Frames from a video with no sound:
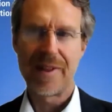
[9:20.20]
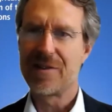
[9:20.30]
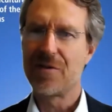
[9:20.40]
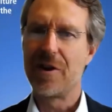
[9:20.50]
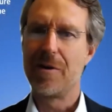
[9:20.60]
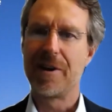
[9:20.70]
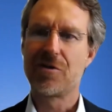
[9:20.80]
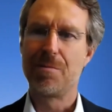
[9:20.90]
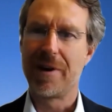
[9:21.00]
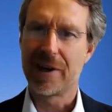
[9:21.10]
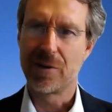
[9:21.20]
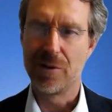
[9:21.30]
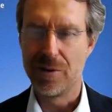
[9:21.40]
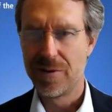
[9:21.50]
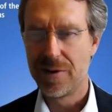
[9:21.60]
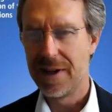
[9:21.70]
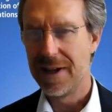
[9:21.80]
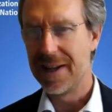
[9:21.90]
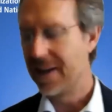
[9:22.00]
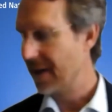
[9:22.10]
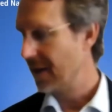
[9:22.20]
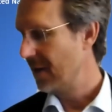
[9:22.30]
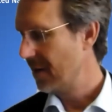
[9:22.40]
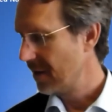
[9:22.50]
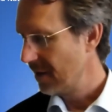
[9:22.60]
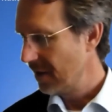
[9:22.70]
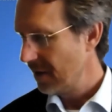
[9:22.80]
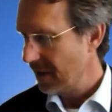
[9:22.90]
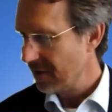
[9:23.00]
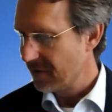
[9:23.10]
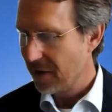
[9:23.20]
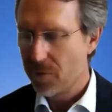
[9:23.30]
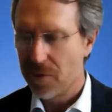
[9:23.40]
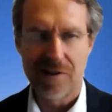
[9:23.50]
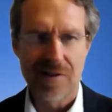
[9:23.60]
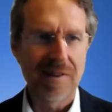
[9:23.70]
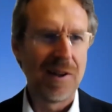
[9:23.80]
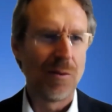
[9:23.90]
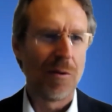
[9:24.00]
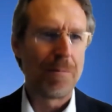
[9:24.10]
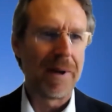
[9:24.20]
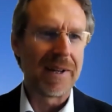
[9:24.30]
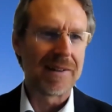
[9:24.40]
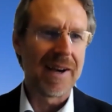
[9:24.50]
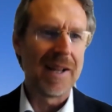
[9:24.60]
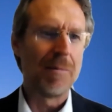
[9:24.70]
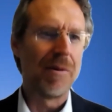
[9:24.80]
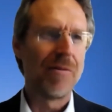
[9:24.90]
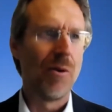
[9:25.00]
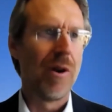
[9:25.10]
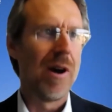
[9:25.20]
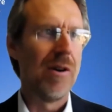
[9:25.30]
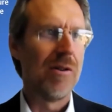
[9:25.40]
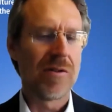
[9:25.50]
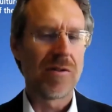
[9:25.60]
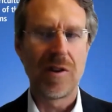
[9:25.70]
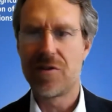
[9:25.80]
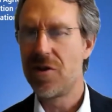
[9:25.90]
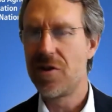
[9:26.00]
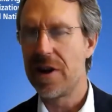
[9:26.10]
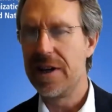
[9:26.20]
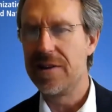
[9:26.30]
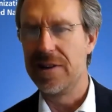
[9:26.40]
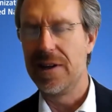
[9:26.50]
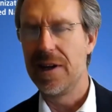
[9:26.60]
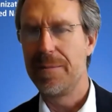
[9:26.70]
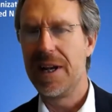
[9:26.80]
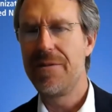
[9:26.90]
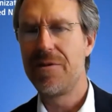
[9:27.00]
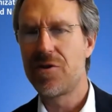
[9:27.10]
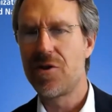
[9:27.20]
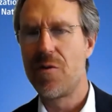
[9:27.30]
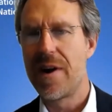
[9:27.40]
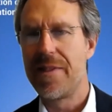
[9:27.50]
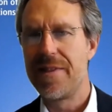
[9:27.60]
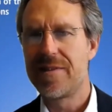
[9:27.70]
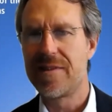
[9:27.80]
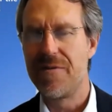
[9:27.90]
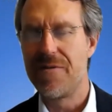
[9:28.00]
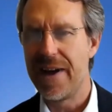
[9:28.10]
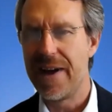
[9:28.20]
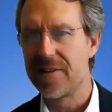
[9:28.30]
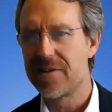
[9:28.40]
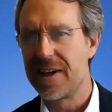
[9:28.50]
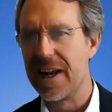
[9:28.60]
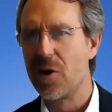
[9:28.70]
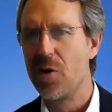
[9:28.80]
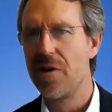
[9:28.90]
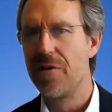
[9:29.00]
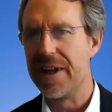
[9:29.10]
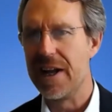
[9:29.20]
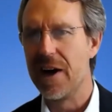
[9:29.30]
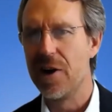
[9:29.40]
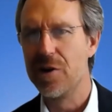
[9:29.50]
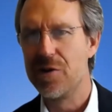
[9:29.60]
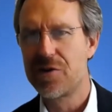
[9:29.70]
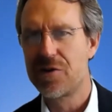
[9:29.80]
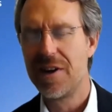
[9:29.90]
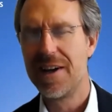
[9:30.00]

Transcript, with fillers: Thanks very much, Michael. And uh, as anyone's dealt with big data before knows, it's, it's not easy. I mean, even to run this event, getting all the videos,